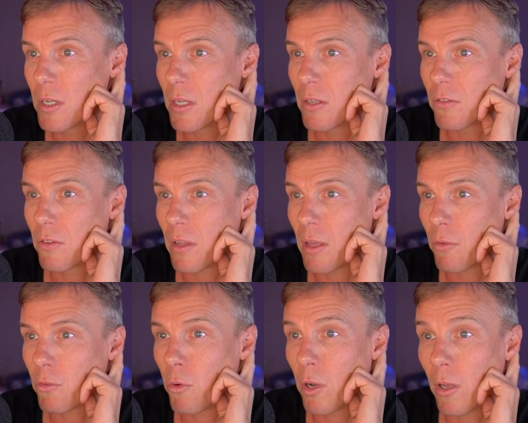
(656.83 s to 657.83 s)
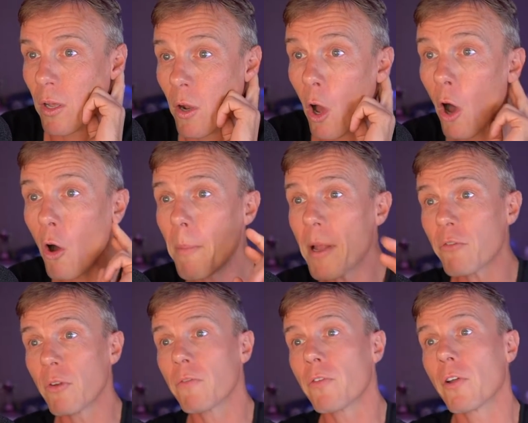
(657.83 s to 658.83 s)
So that was quite a lot. A whole bunch
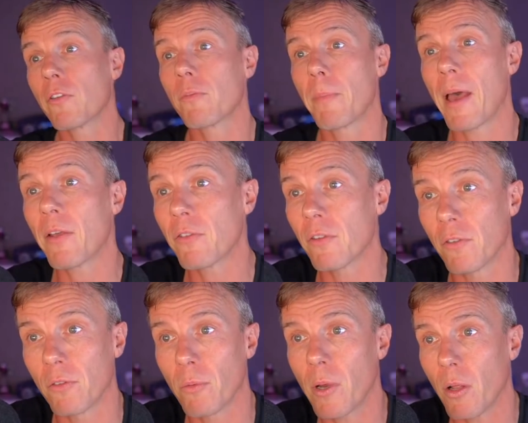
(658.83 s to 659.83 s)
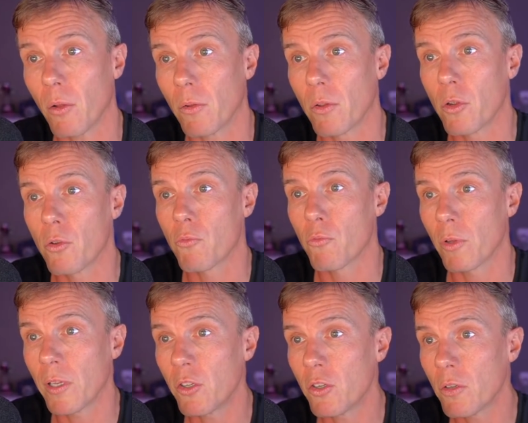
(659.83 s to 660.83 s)
of info on spouses as well.
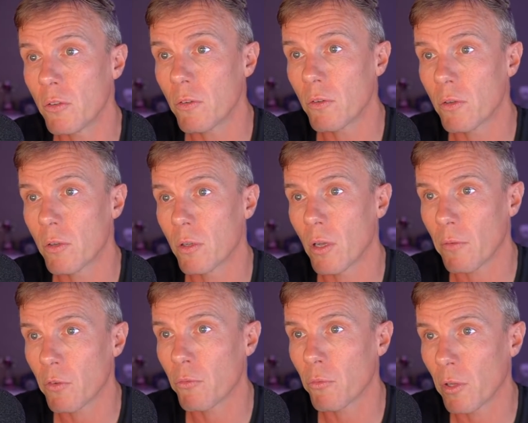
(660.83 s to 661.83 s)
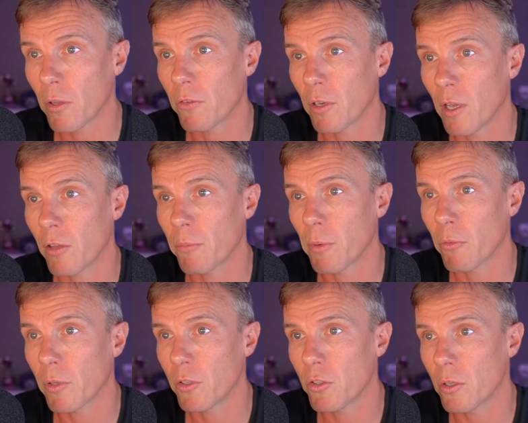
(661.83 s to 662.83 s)
Religions. I've just realized I can't spell
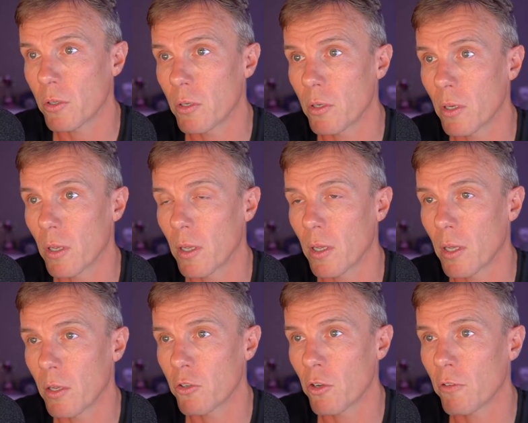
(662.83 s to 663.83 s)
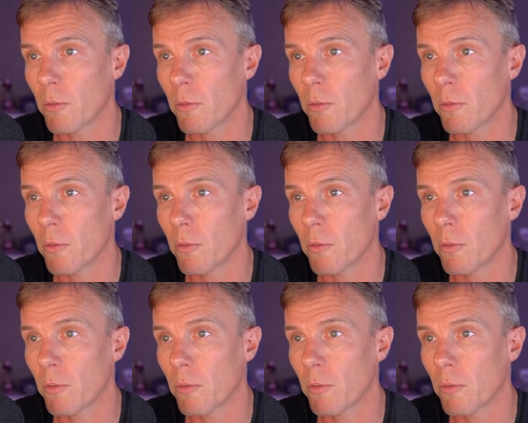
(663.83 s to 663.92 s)
religion. Shows how